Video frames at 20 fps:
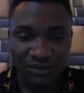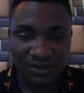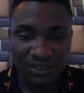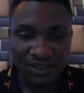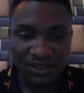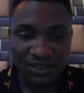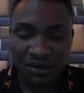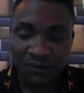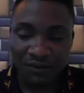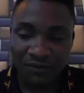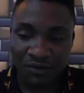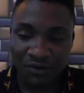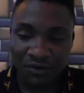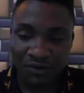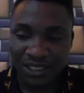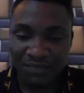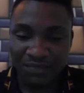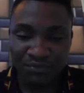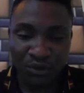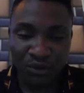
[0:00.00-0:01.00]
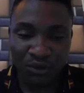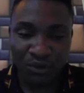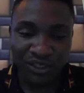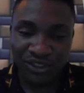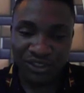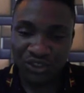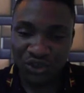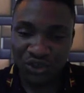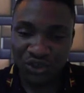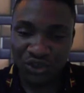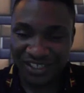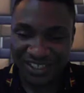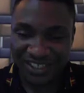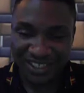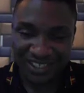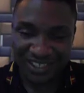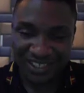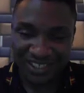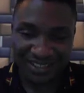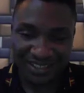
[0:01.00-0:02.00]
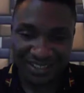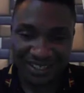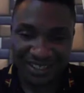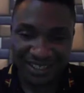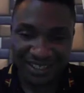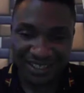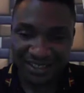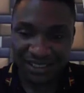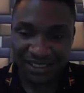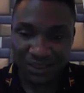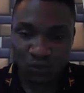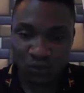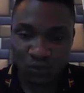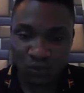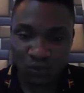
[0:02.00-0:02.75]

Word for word: since you have already published content in this